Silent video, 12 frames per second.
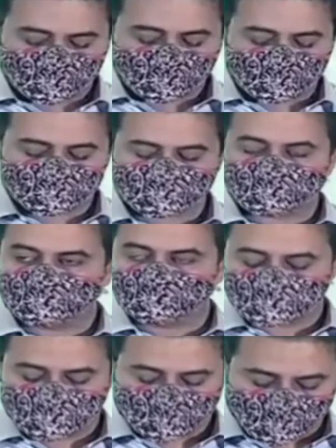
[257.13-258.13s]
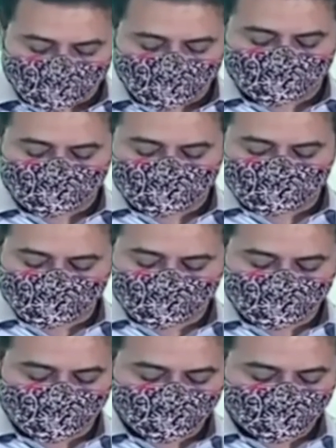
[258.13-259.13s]
to aerospace and defense
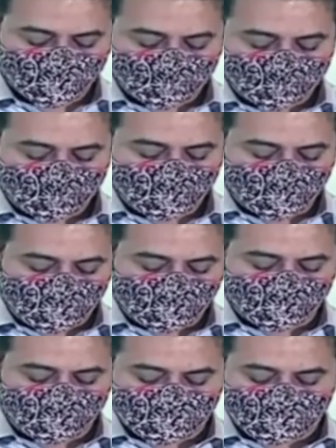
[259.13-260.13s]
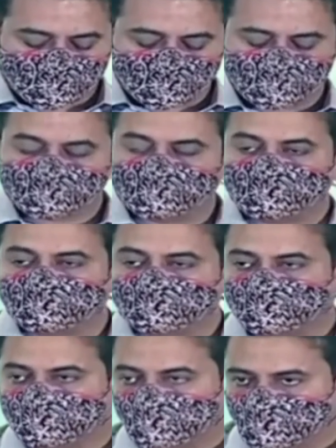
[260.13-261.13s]
sector, many of which are integrated
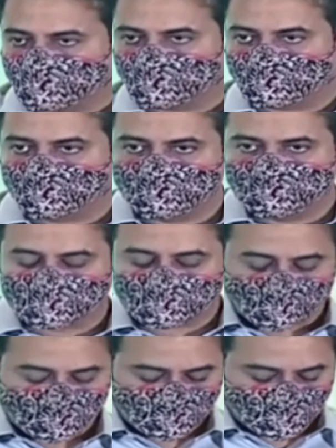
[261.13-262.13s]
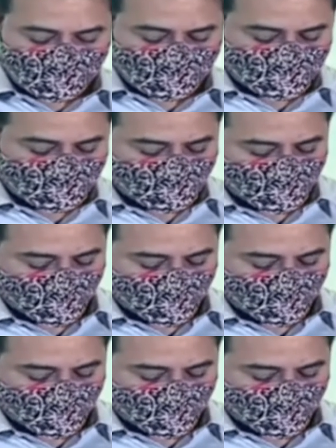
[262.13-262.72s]
into the global supply chains.